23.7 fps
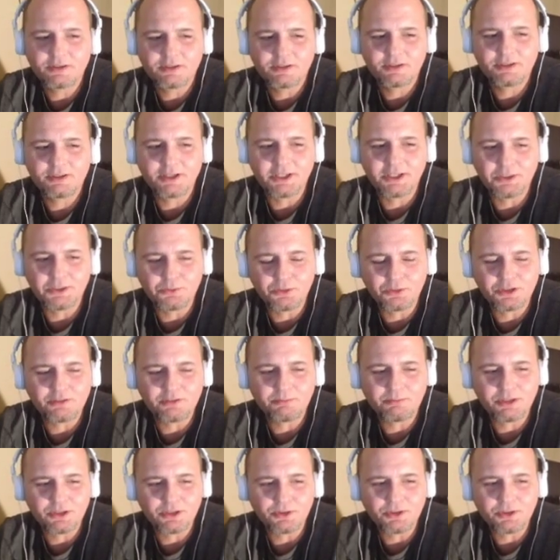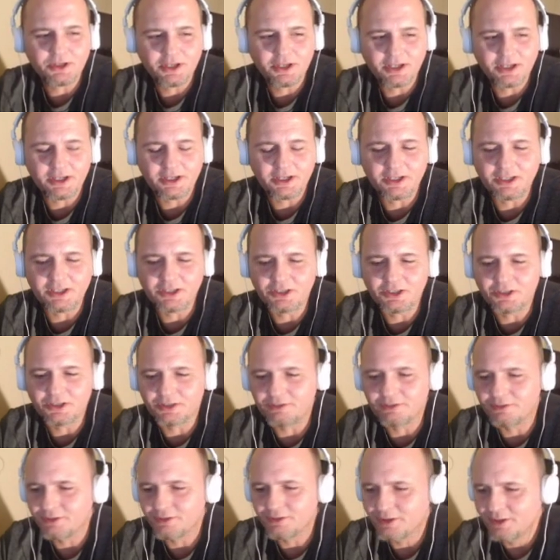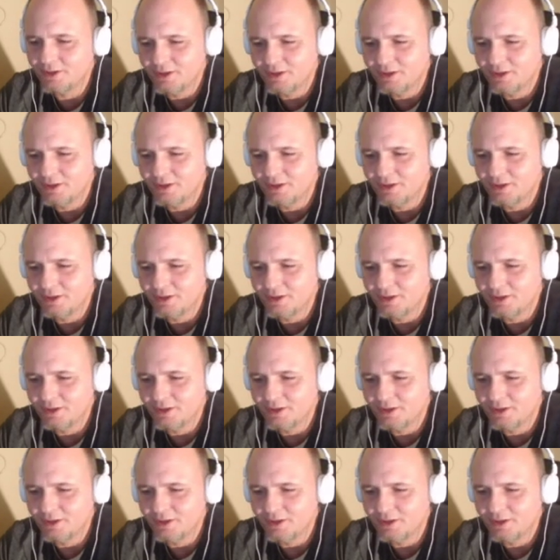that it would have been okay, and he could have